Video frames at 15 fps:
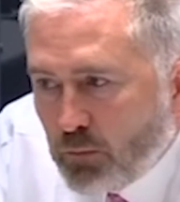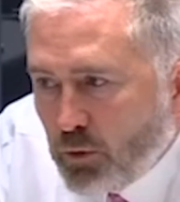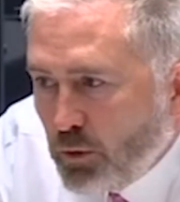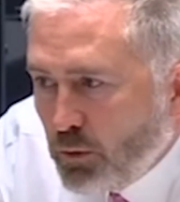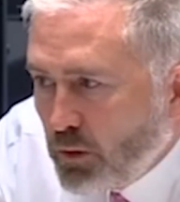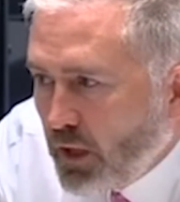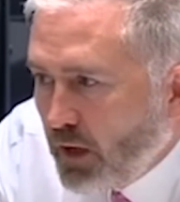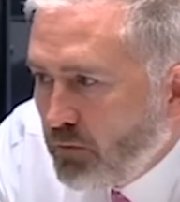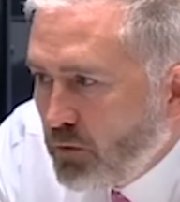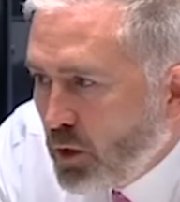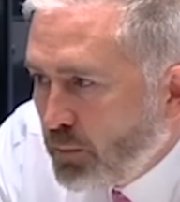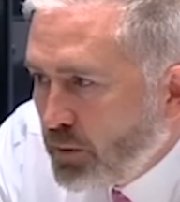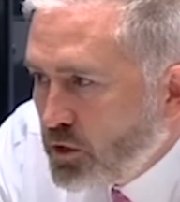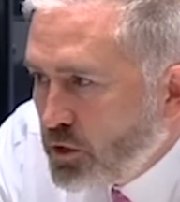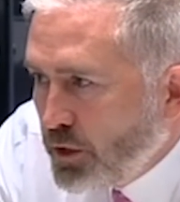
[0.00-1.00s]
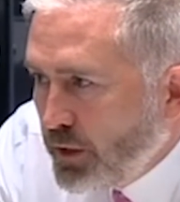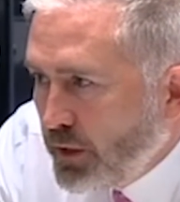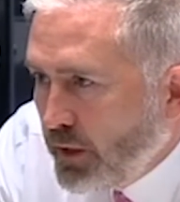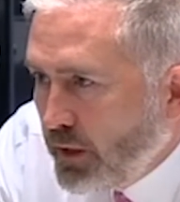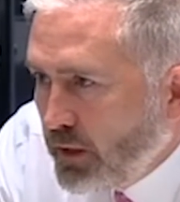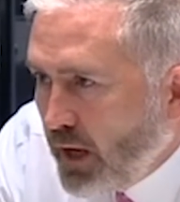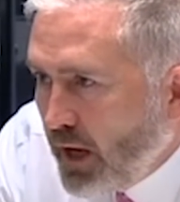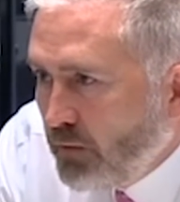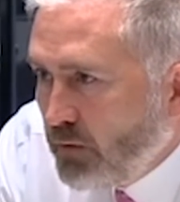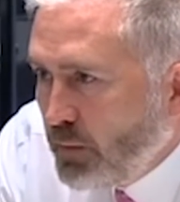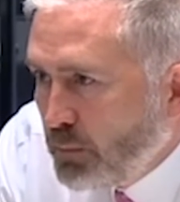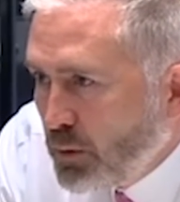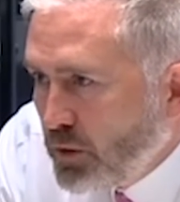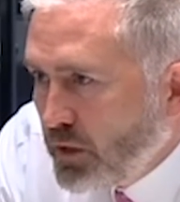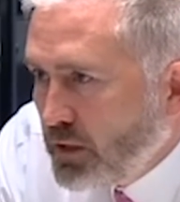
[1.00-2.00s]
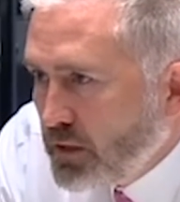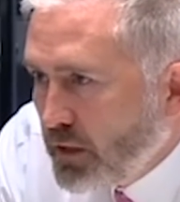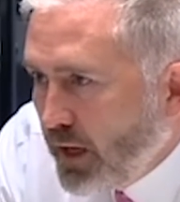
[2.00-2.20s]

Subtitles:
you will have the opportunity to have input into